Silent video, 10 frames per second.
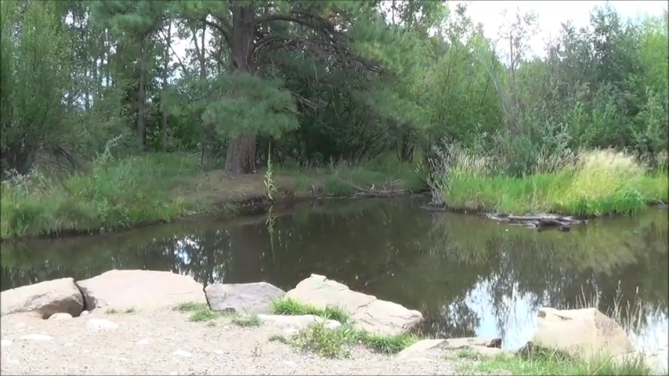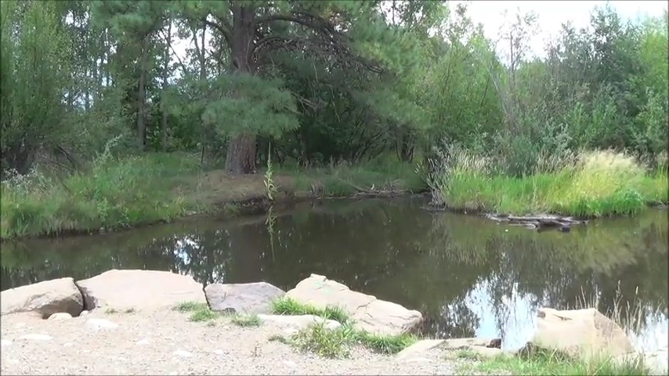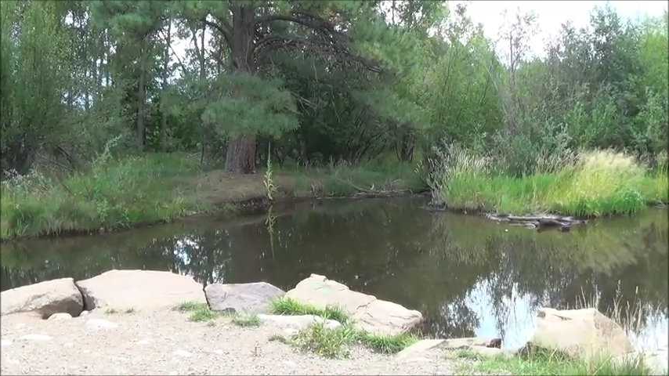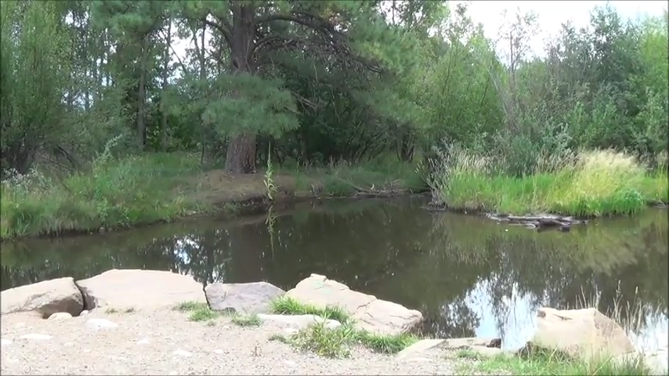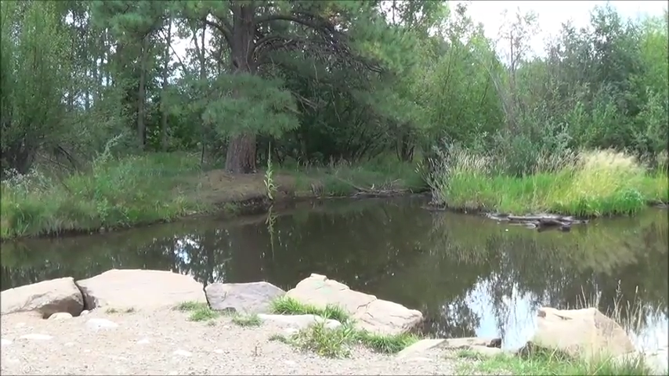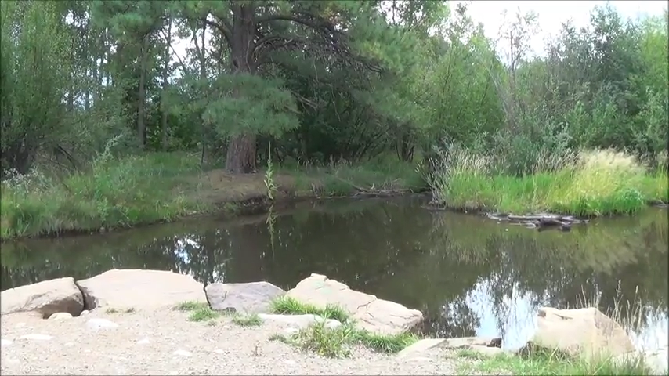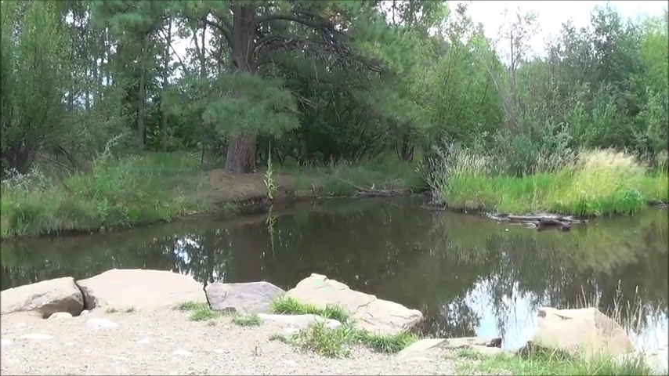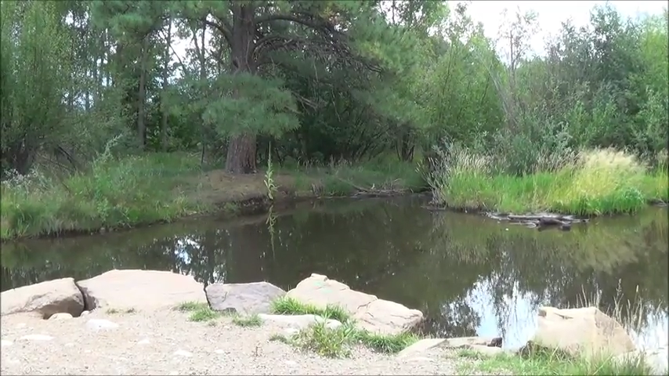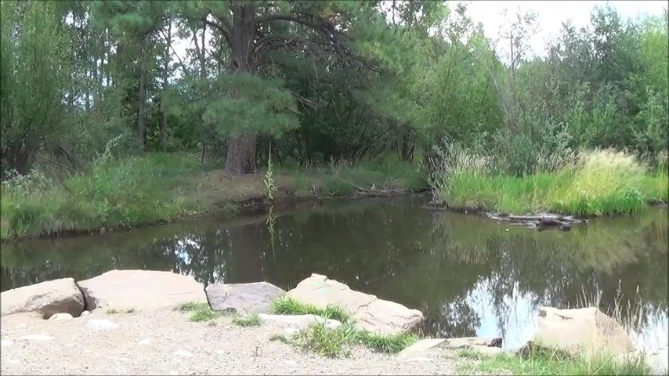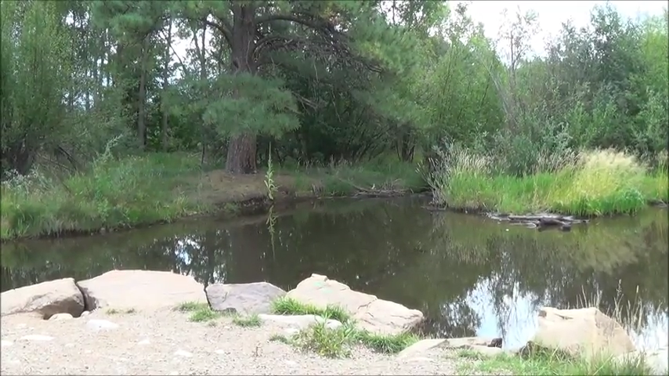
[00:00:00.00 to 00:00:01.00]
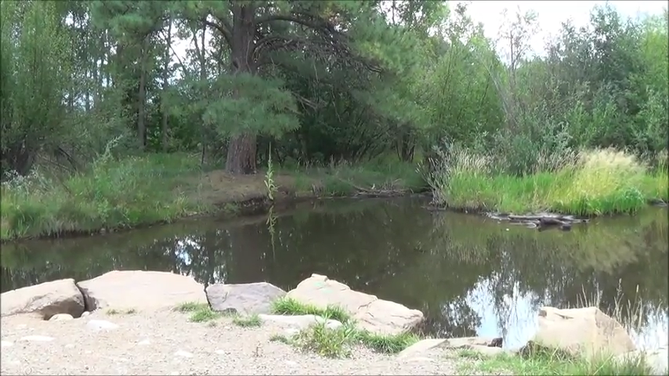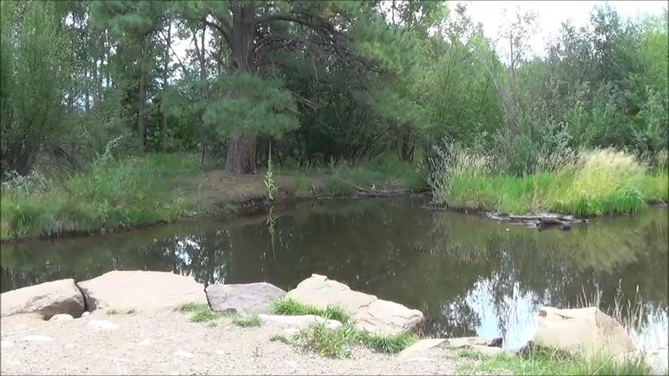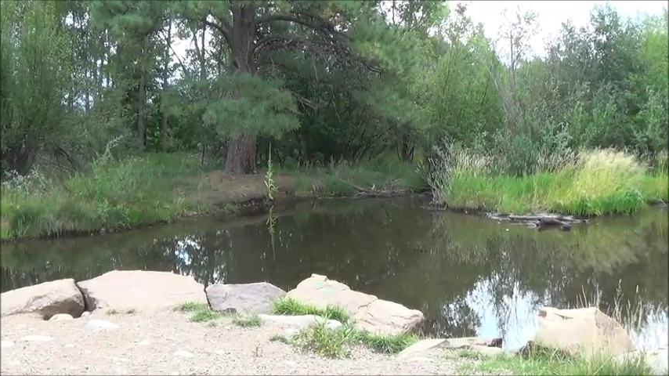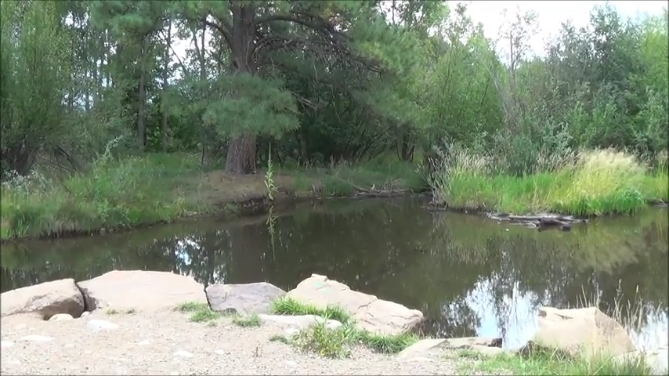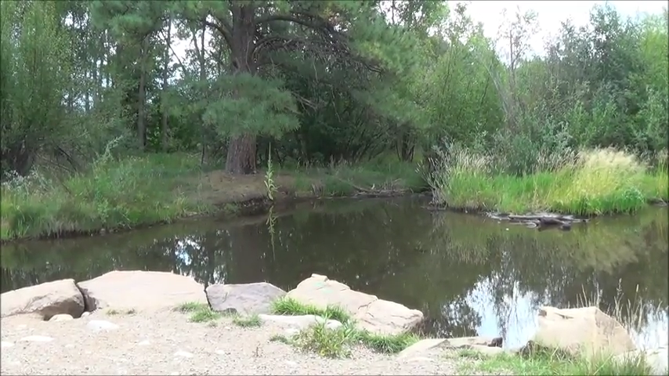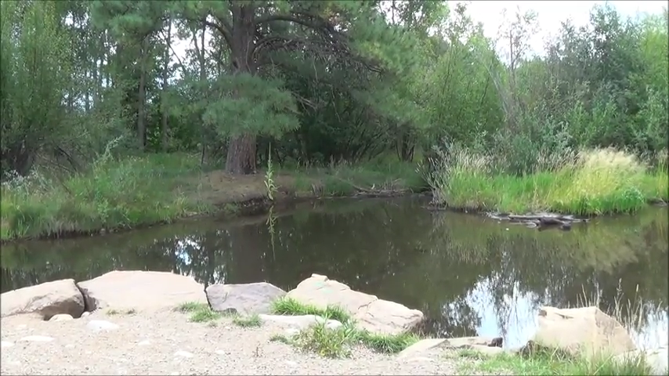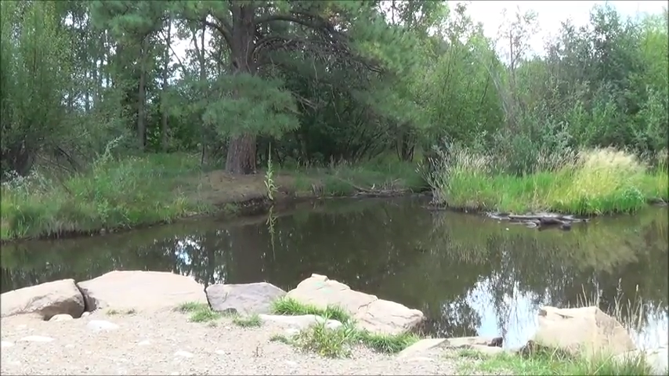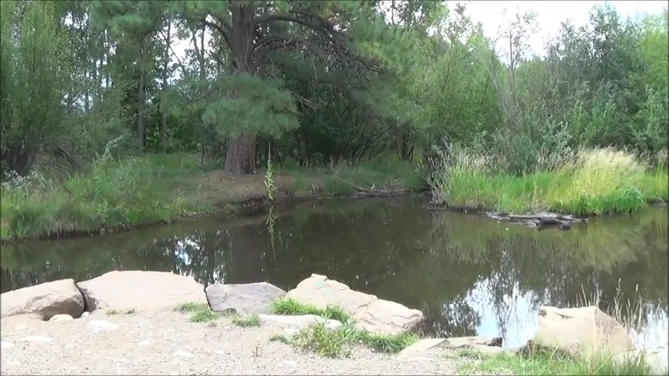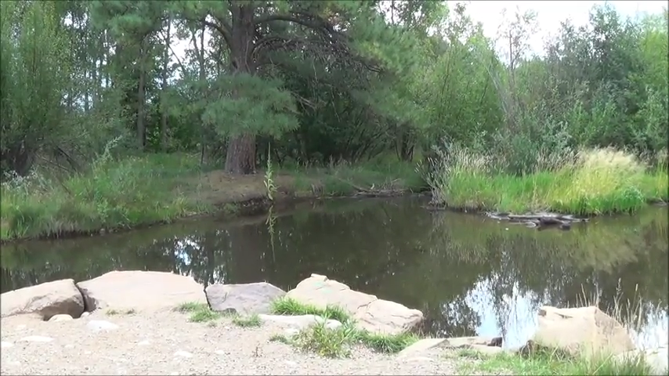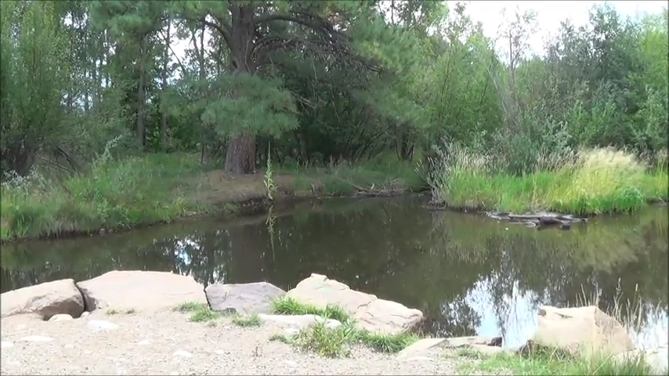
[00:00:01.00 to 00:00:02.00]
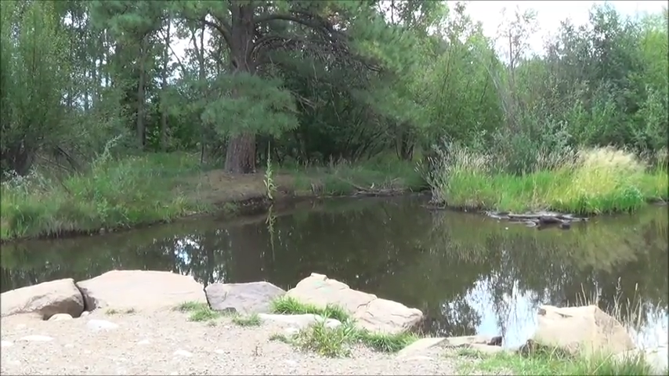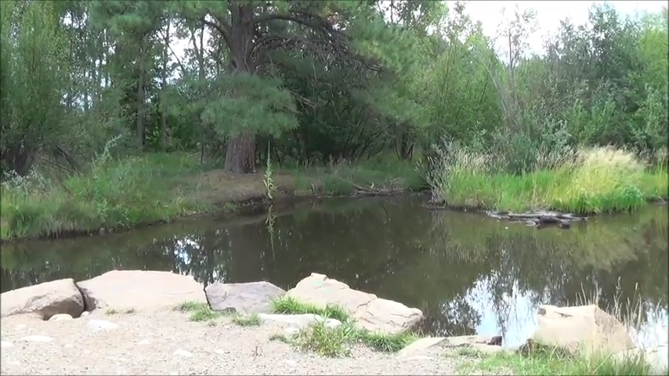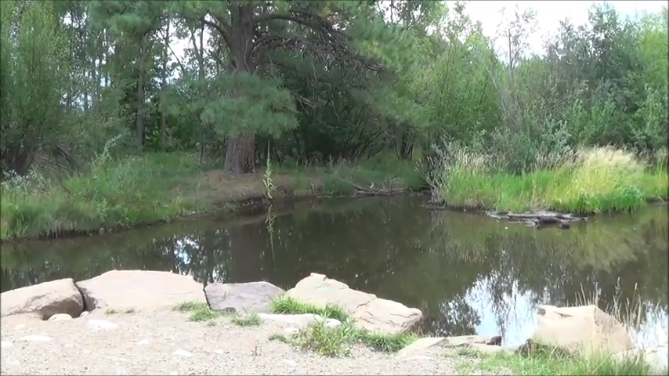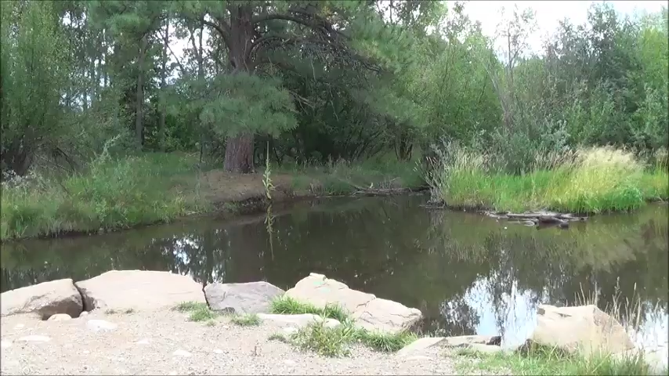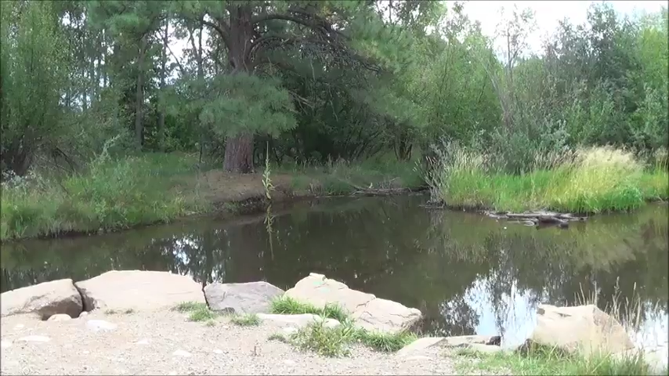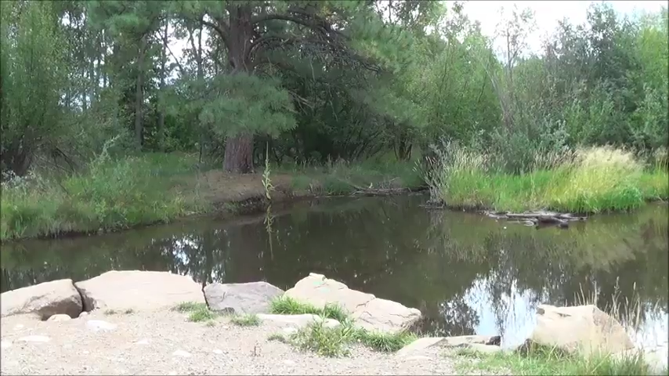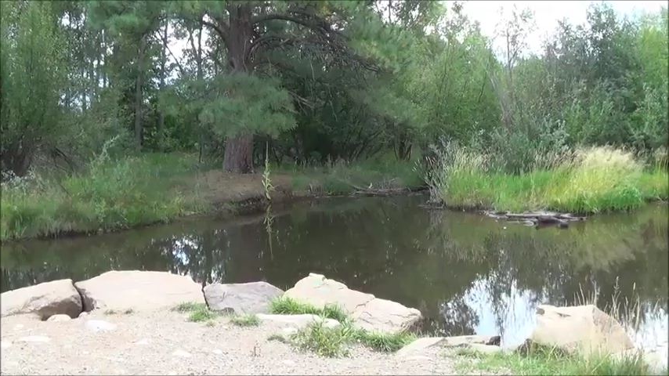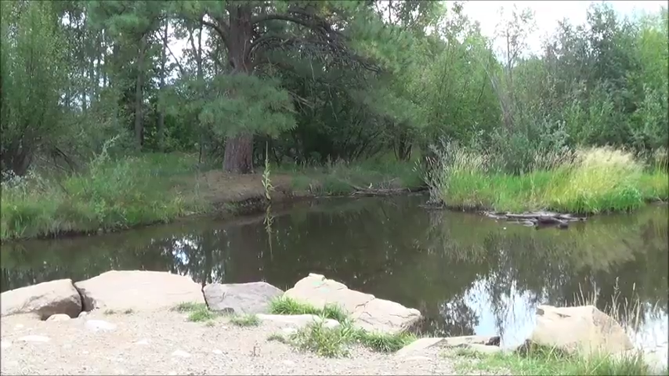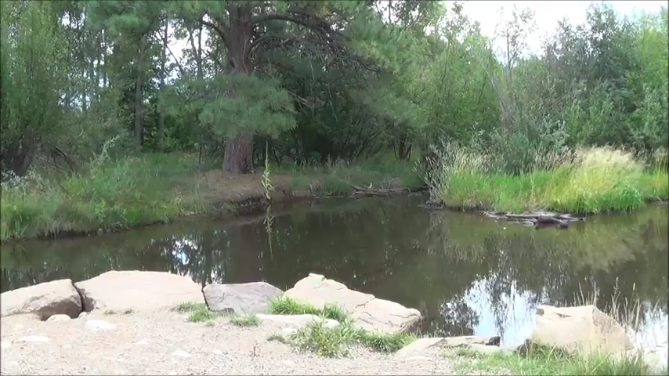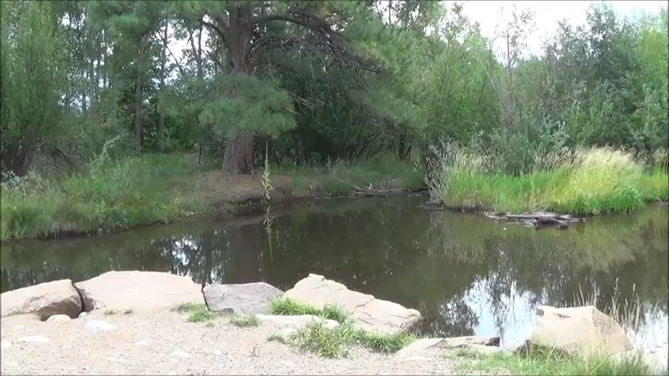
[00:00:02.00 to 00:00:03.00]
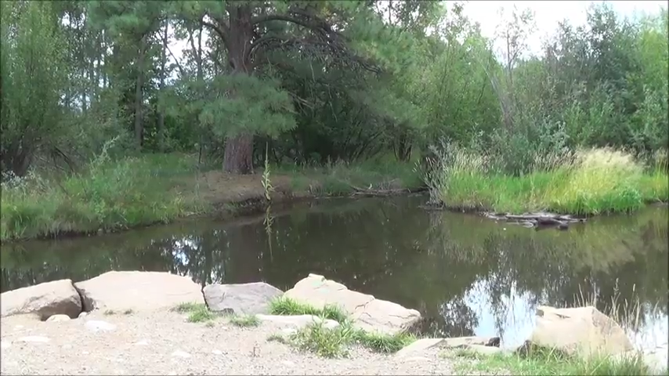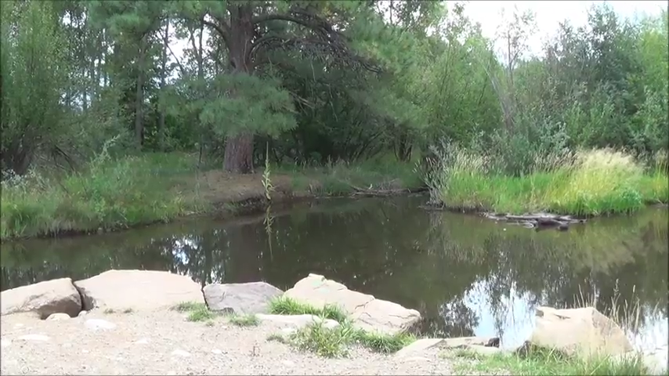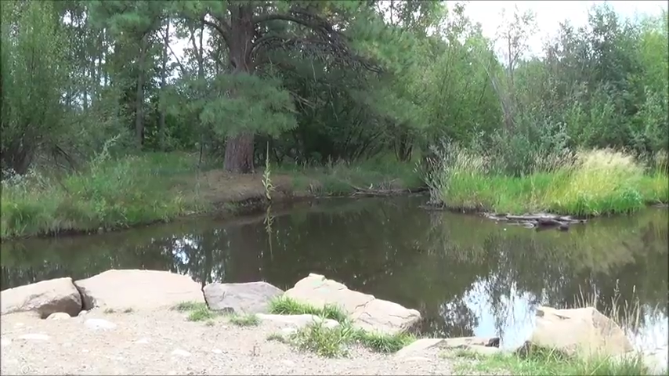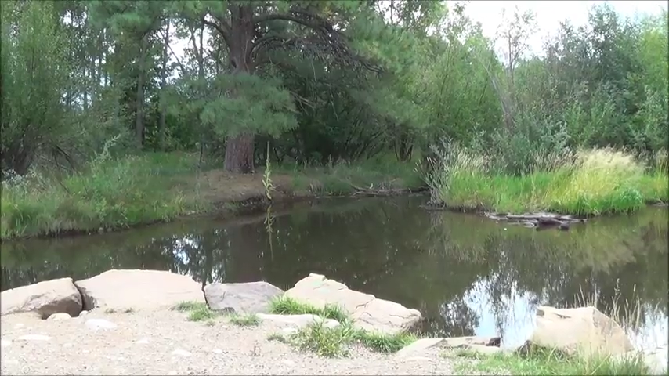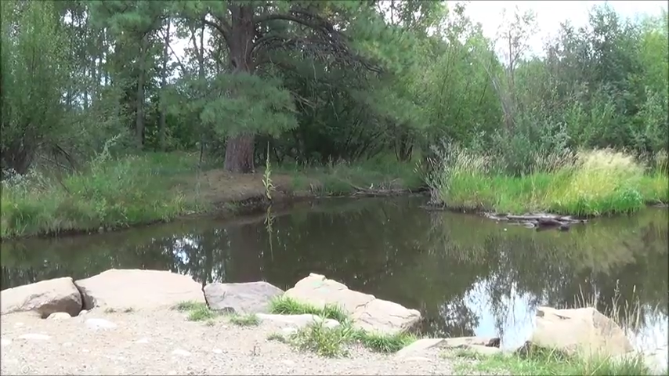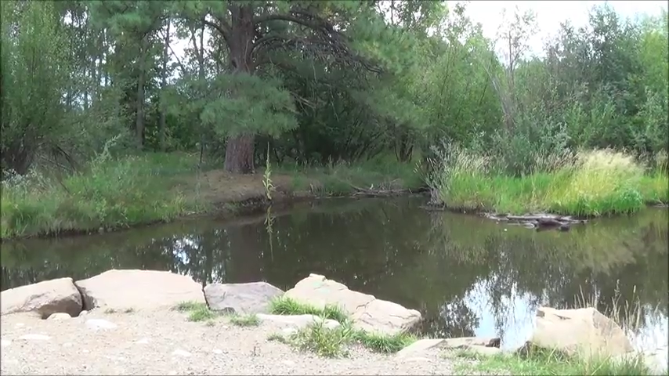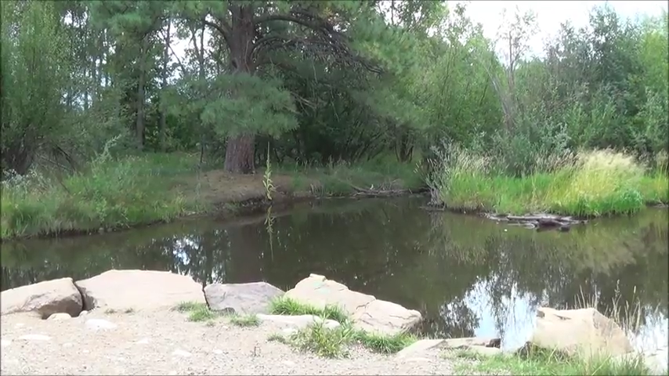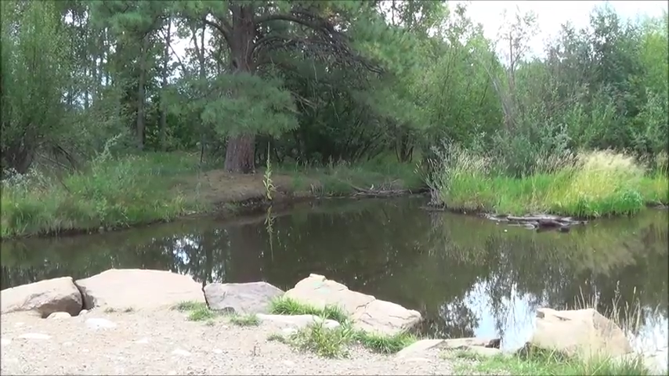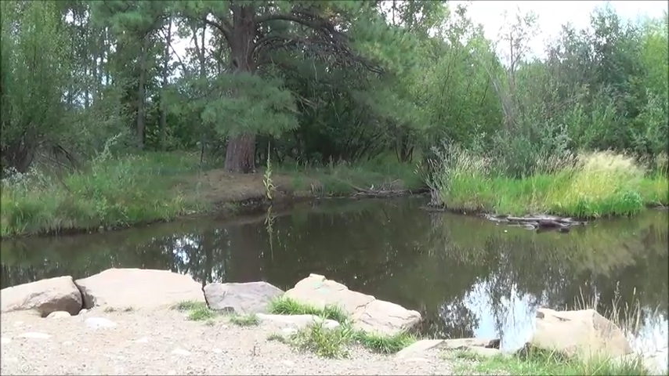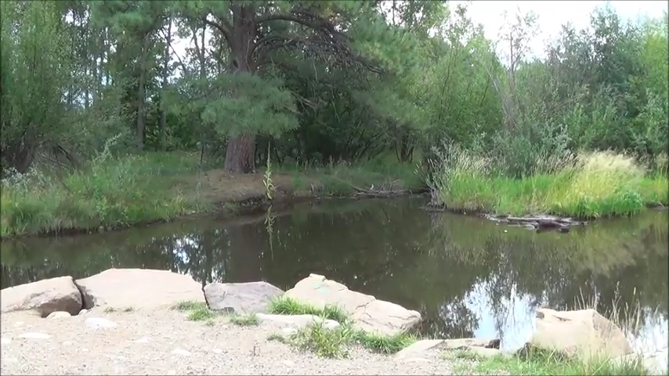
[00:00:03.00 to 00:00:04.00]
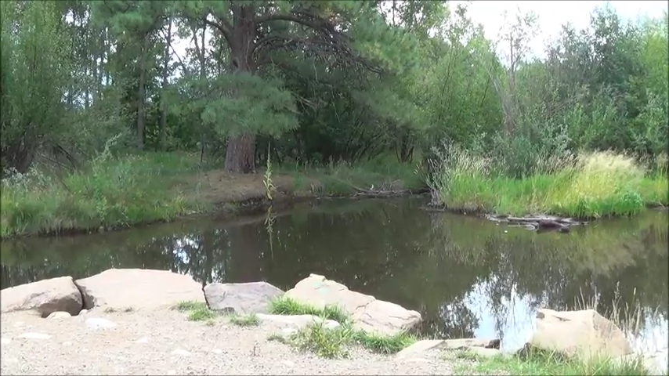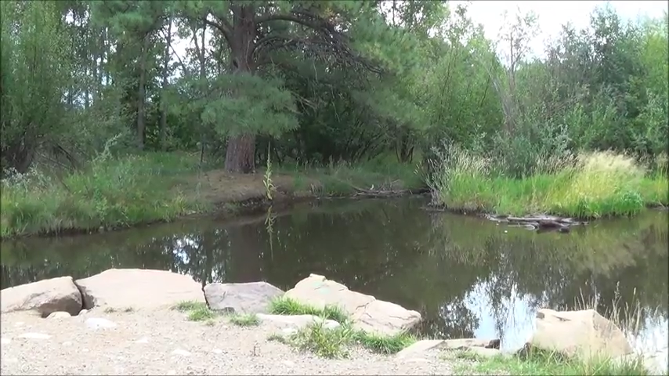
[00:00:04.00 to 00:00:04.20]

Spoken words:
No face is visible, so there are no lips to read.